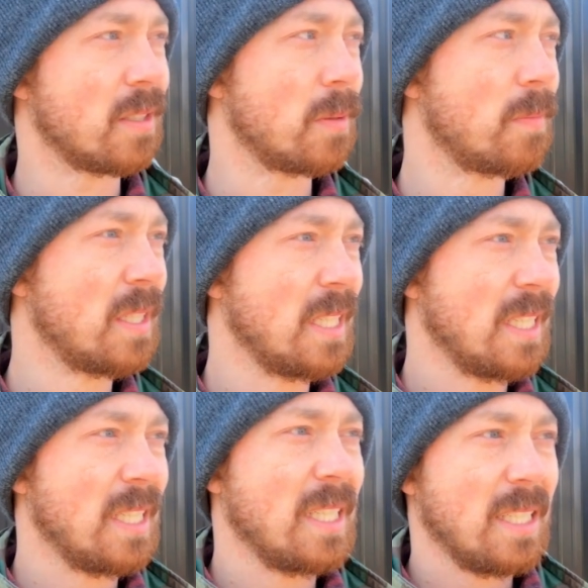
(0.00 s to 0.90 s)
So
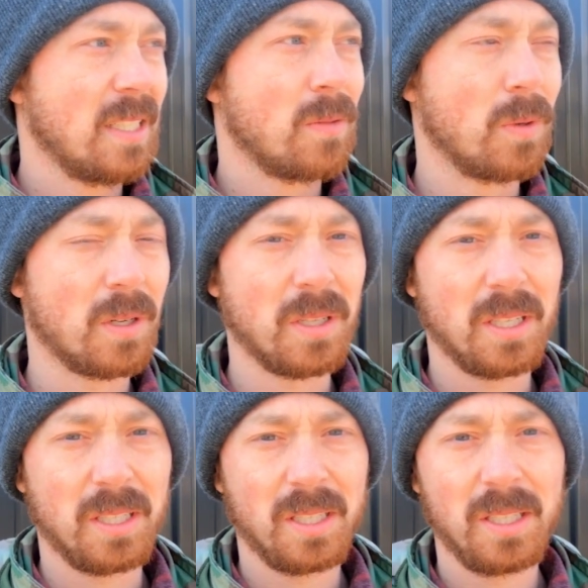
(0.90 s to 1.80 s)

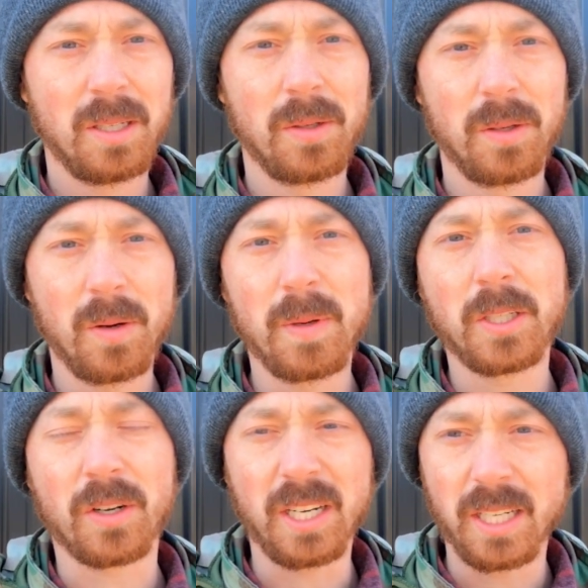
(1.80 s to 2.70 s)
we've
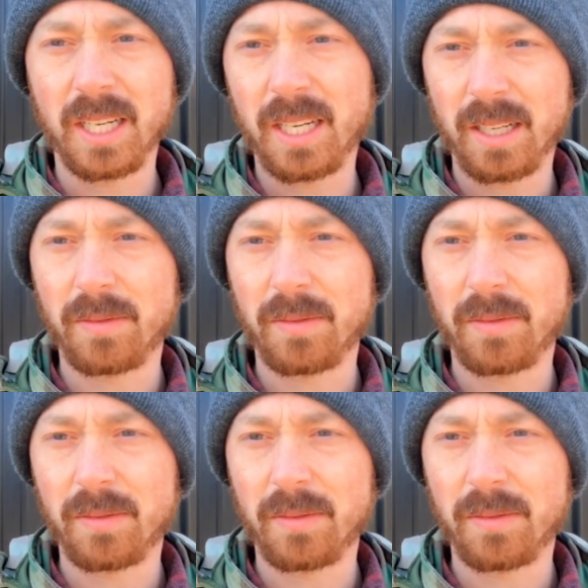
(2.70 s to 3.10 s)
been treating it.